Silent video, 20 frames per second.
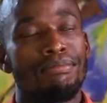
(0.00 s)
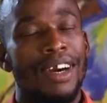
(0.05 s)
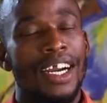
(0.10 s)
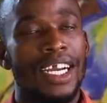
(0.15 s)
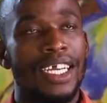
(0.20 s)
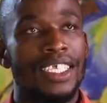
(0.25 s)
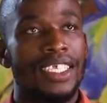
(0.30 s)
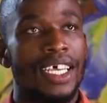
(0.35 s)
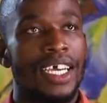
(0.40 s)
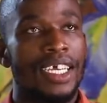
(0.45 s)

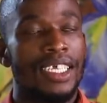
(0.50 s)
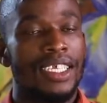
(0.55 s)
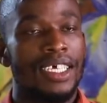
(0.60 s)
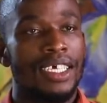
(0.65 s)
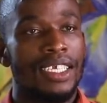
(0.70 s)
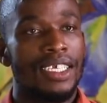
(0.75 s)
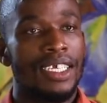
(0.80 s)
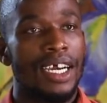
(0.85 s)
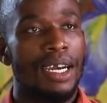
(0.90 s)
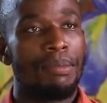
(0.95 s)

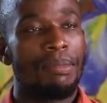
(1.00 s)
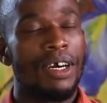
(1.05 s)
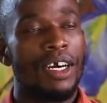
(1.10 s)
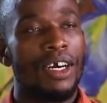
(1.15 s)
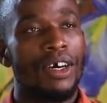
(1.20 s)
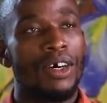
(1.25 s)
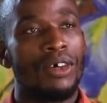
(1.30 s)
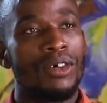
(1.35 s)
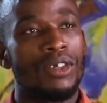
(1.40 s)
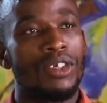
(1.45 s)
excited
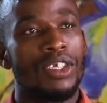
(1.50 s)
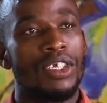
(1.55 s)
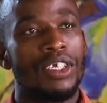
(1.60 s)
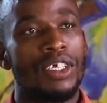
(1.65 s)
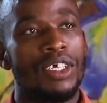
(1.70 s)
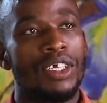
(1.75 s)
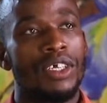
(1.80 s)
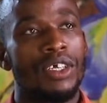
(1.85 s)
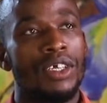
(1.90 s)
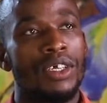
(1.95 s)
about
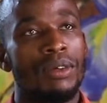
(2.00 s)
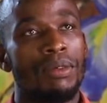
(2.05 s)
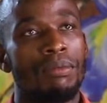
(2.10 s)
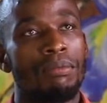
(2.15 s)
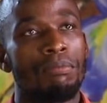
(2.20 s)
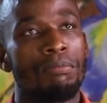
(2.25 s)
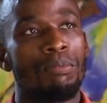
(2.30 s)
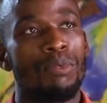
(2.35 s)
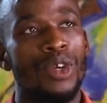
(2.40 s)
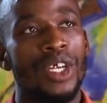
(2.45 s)

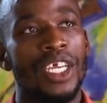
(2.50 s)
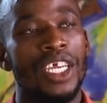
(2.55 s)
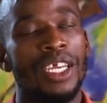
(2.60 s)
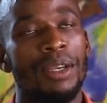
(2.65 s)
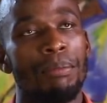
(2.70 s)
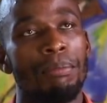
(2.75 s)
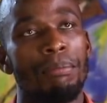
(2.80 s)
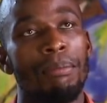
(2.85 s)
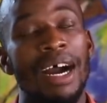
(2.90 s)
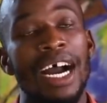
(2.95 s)

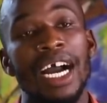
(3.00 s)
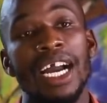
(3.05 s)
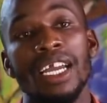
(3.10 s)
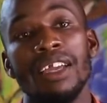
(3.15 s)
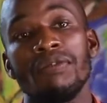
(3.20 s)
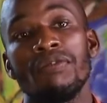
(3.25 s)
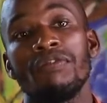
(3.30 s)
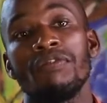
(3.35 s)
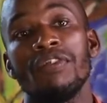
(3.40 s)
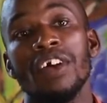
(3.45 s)
bringing my
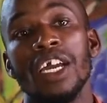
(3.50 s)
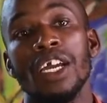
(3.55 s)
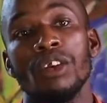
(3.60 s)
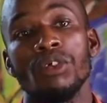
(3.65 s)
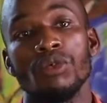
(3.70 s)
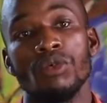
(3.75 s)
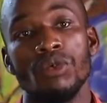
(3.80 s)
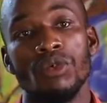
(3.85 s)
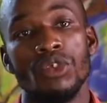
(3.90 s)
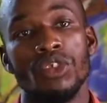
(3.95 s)

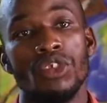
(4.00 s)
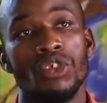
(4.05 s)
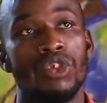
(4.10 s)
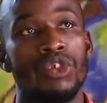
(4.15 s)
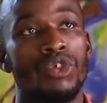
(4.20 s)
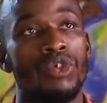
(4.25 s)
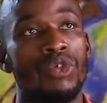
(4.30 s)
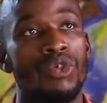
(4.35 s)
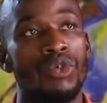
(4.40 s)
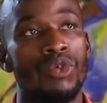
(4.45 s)
values
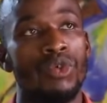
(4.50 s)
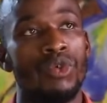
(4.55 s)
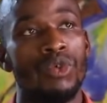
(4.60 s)
to,